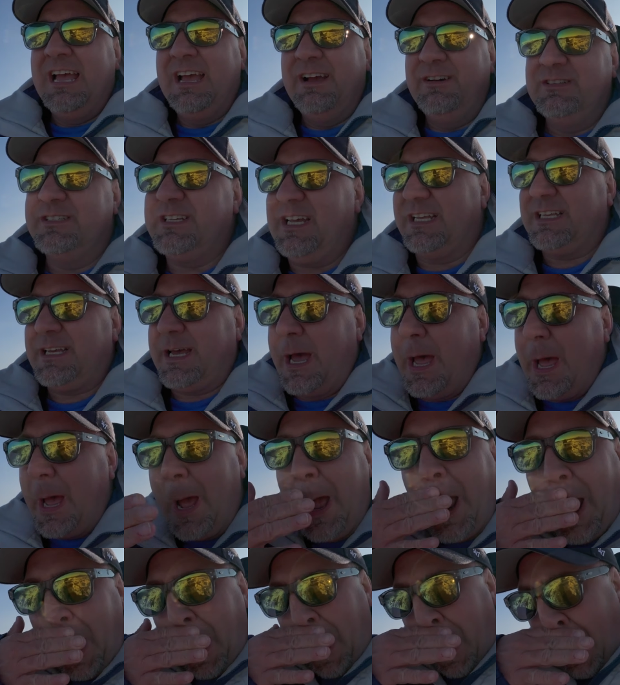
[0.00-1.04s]
It was like
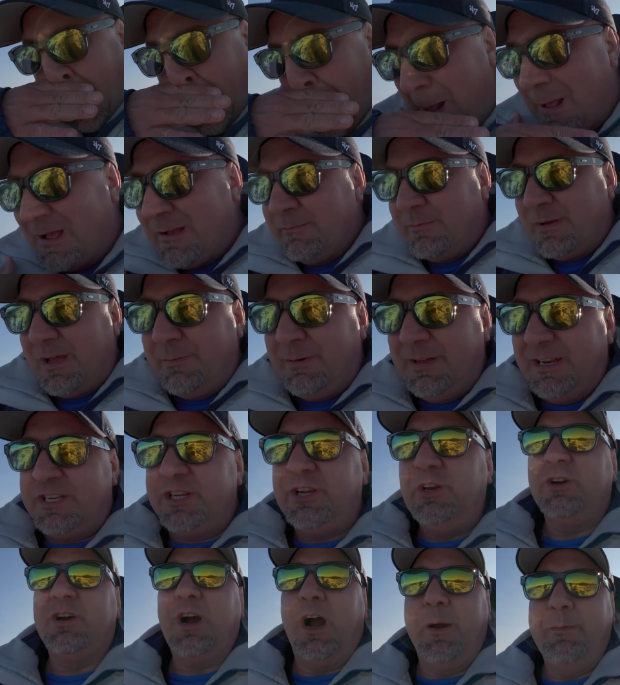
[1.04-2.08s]
maybe
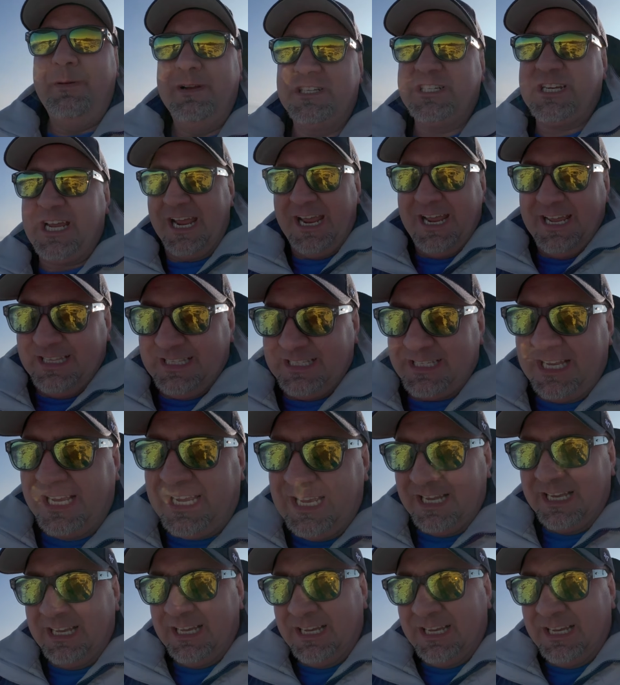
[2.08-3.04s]
two garbage cans.